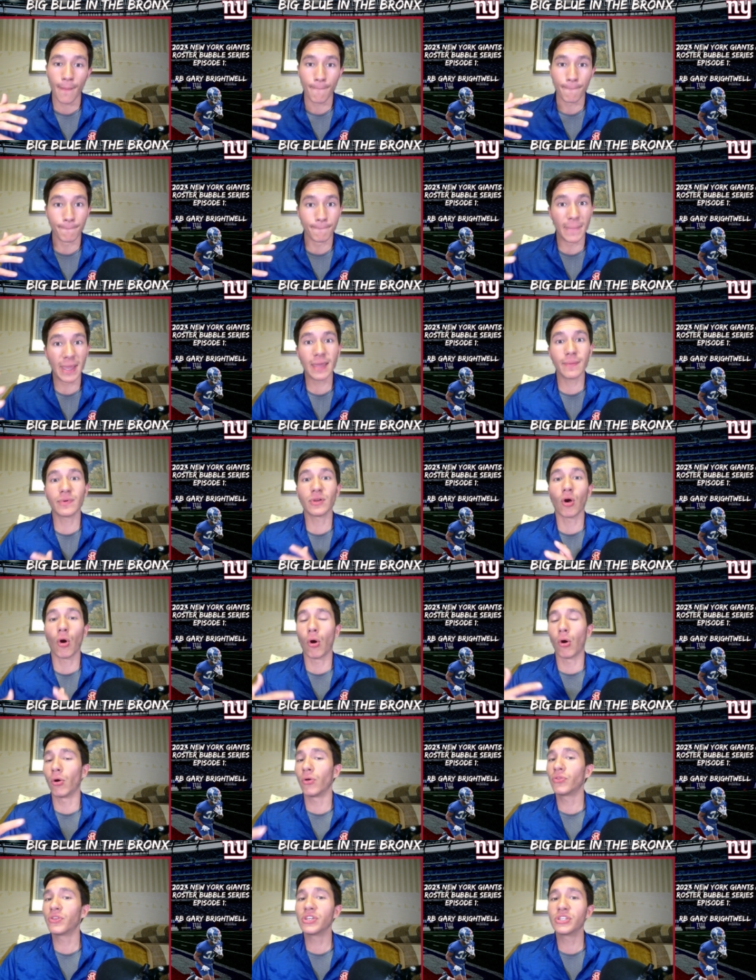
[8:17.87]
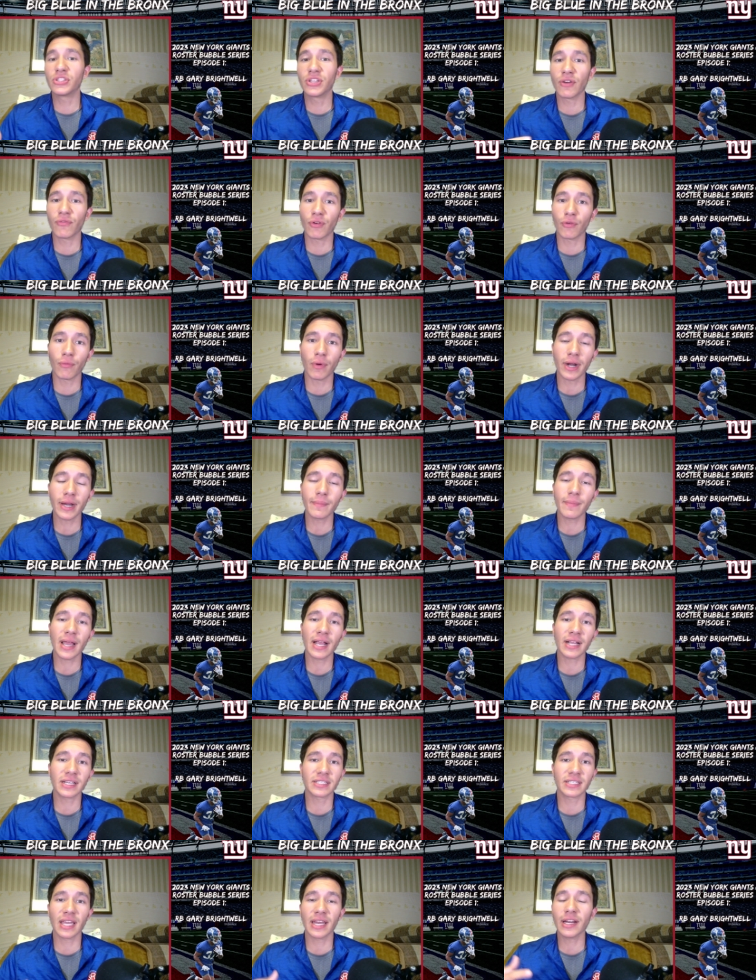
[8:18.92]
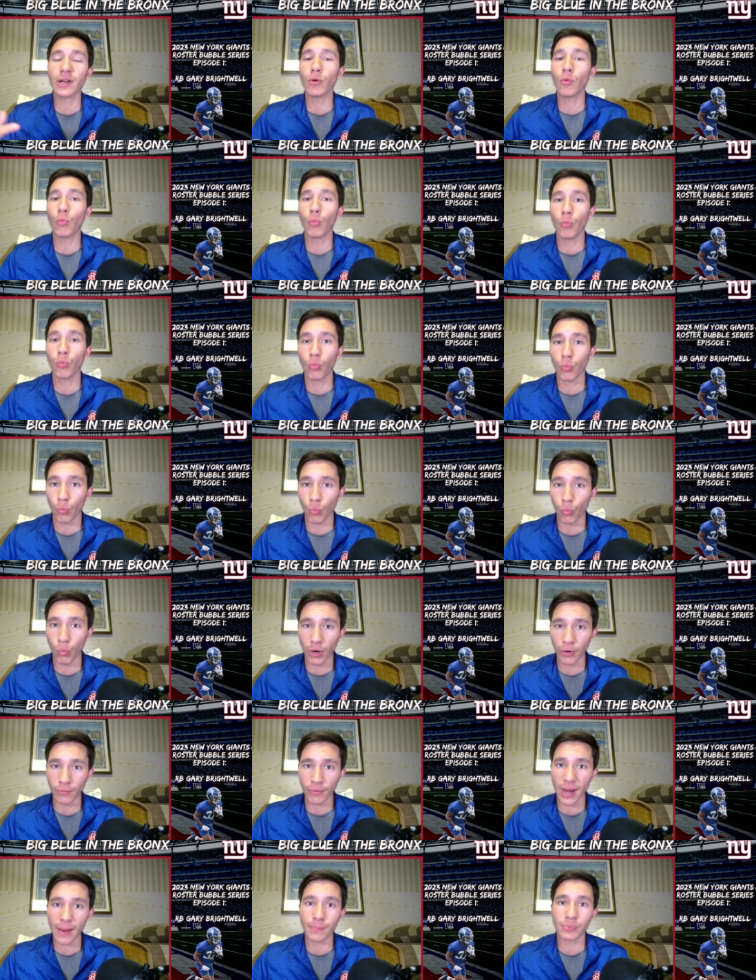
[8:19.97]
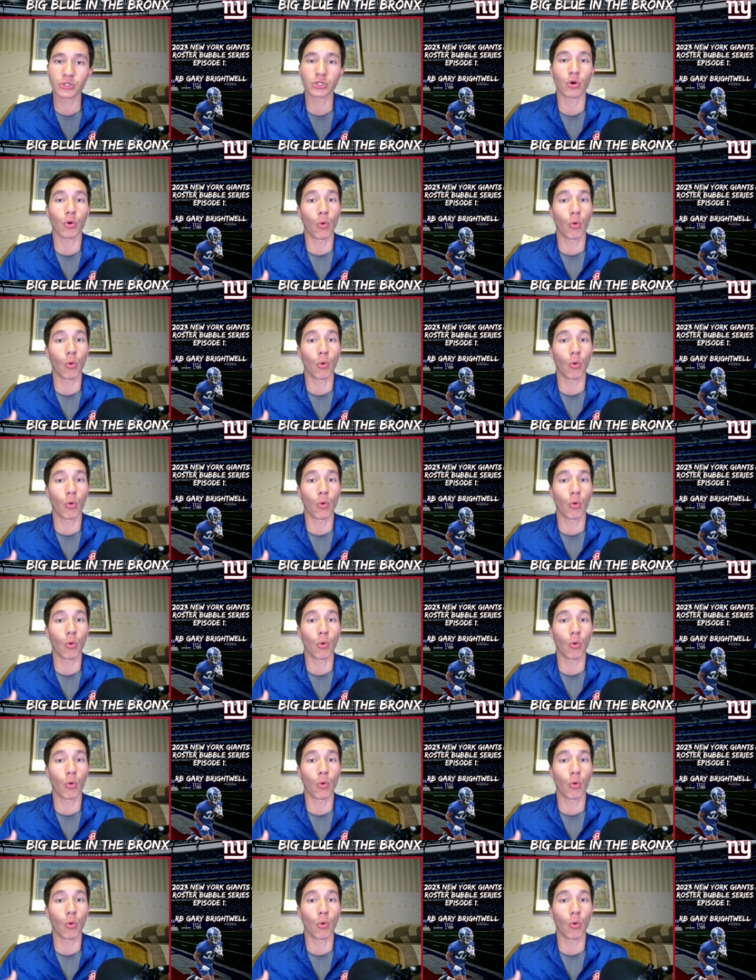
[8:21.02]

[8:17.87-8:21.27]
maybe all these different running backs getting one reps,